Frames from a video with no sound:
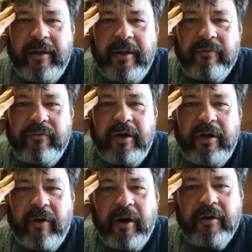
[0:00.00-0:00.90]
And a friend
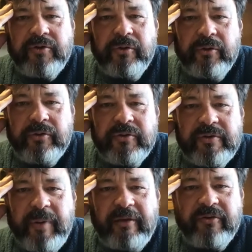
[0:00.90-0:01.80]
of ours who
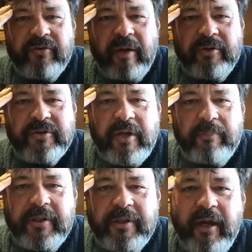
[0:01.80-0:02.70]
spends summers up
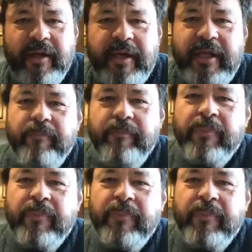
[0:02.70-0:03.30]
in Gunny,